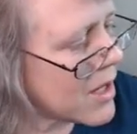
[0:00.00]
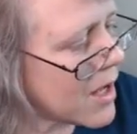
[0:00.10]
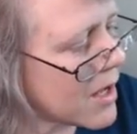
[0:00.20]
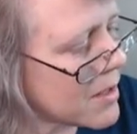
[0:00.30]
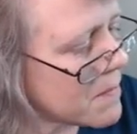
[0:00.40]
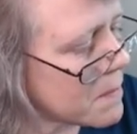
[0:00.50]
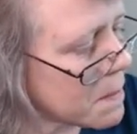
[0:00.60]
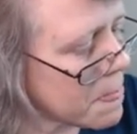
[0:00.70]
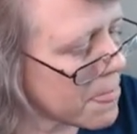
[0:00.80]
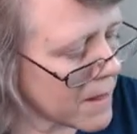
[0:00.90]
um,
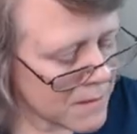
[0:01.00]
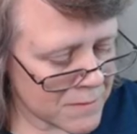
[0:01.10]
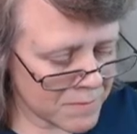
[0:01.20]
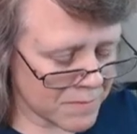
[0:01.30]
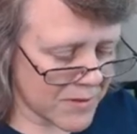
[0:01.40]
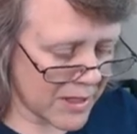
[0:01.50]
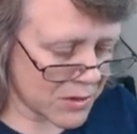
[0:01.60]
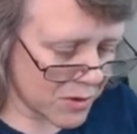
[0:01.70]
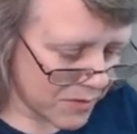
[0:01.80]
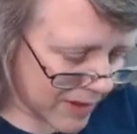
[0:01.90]
that
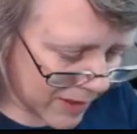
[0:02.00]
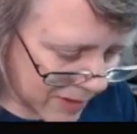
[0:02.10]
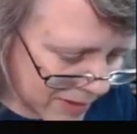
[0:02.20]
sort of thing.